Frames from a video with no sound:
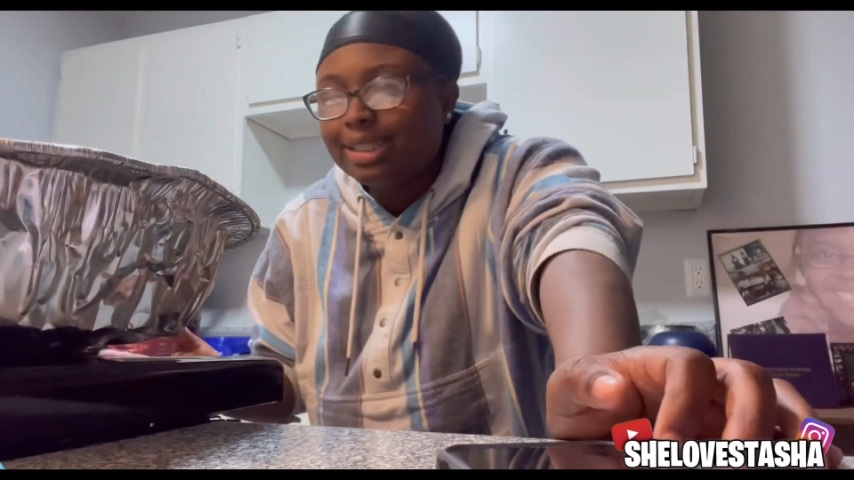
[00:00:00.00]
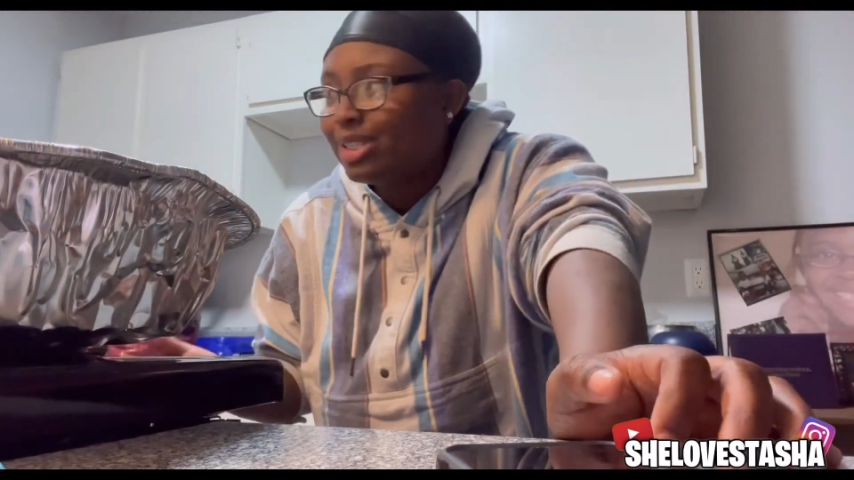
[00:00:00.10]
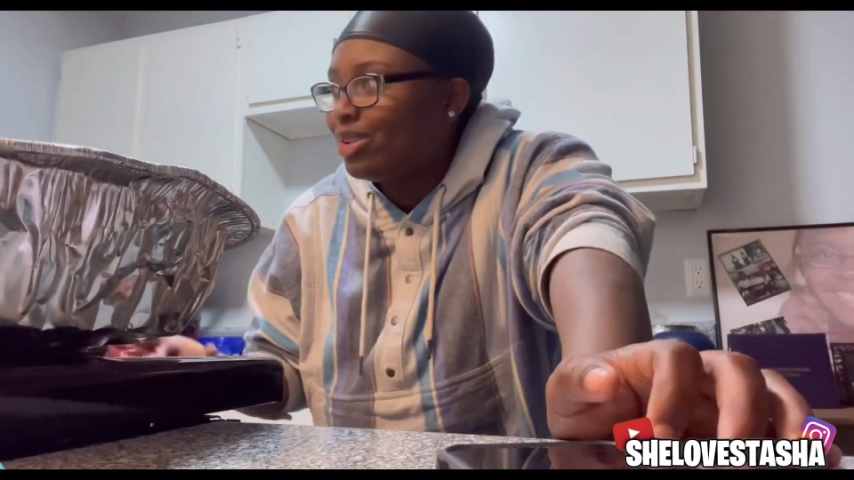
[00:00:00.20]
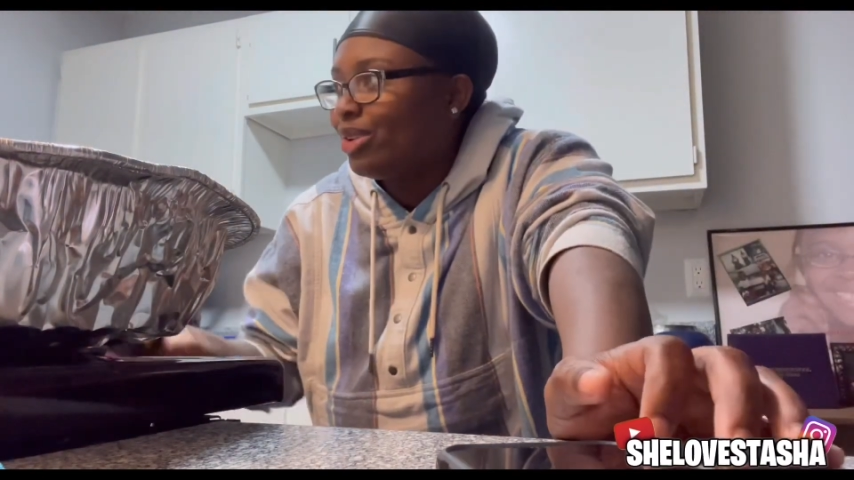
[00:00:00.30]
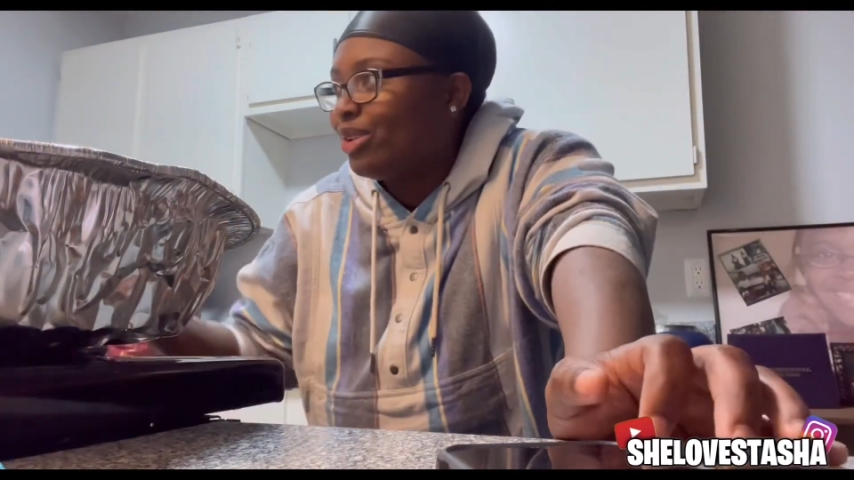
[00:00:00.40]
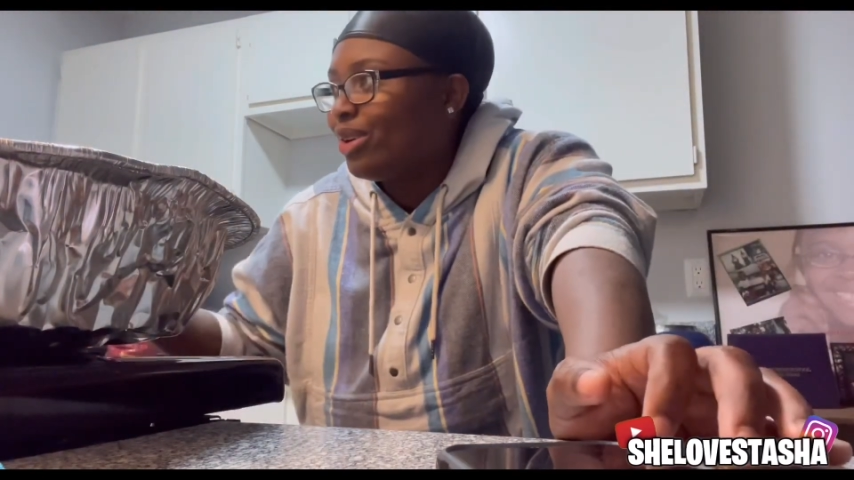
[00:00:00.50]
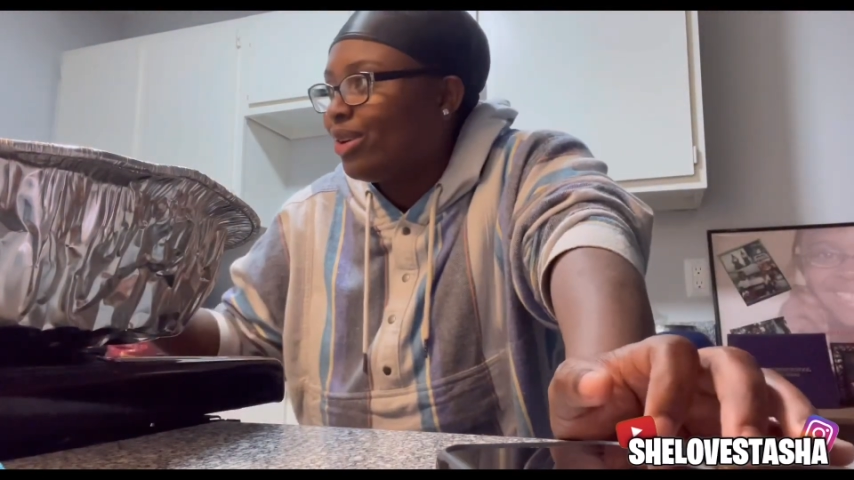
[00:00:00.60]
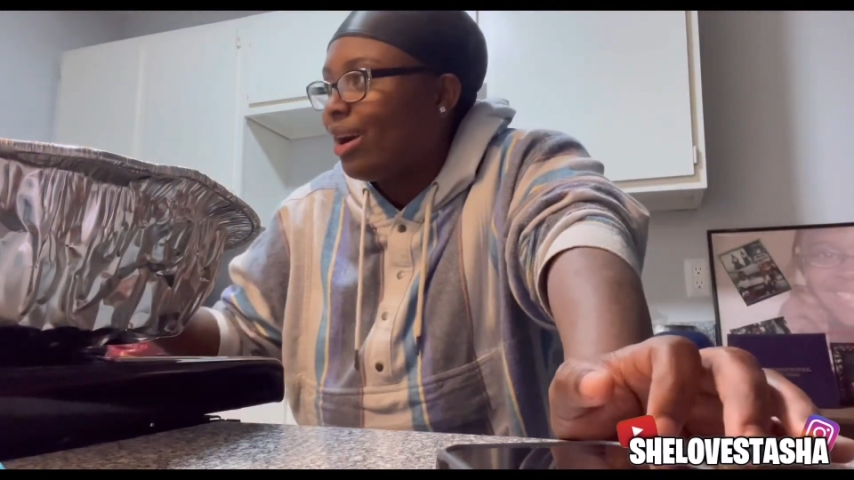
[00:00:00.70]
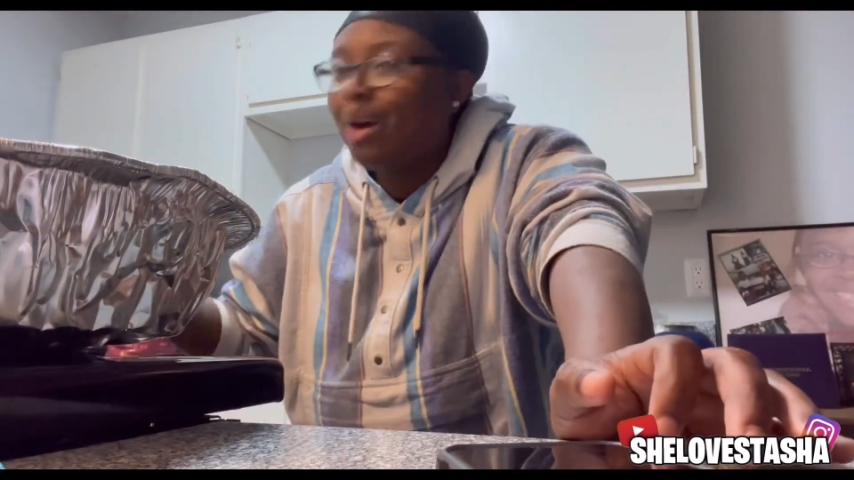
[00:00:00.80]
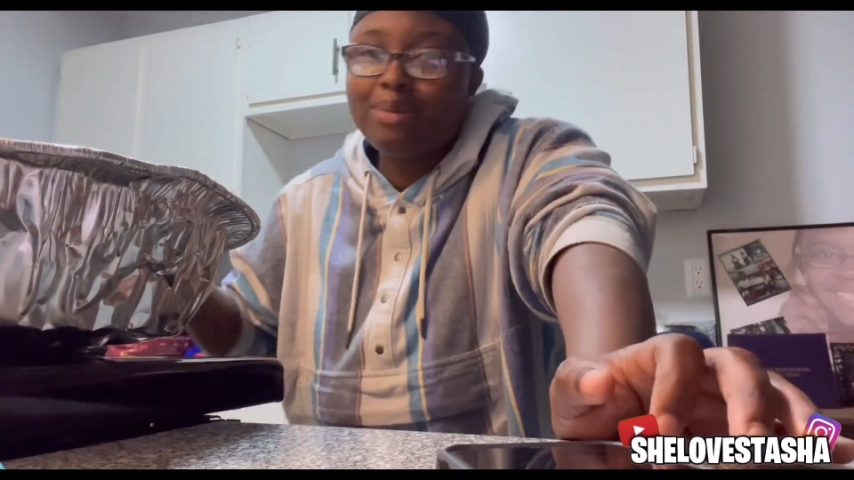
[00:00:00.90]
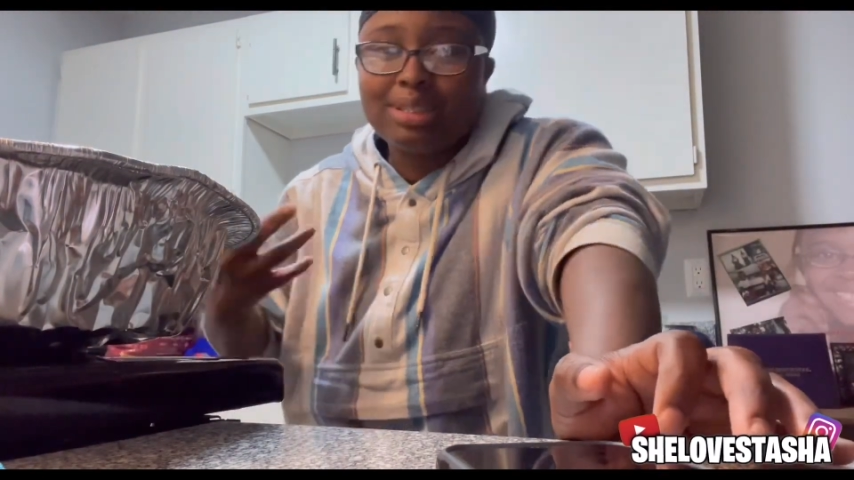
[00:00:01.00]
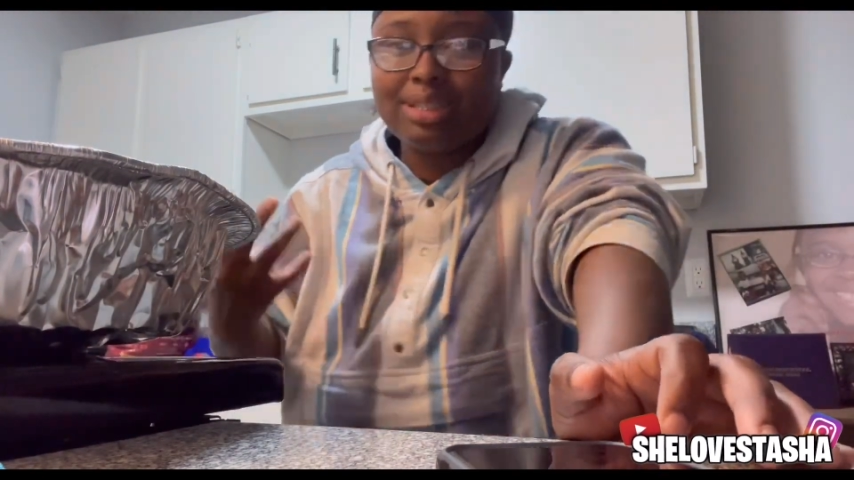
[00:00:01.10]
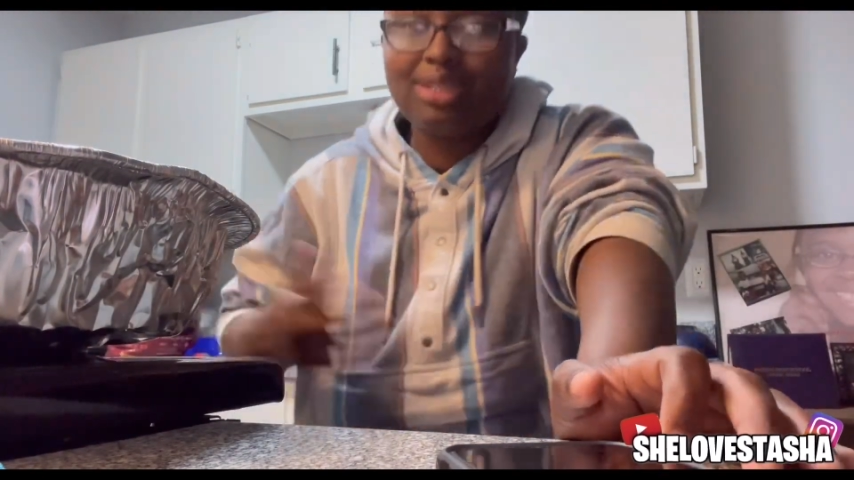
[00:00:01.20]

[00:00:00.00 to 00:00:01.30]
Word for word: So, you know, I went to the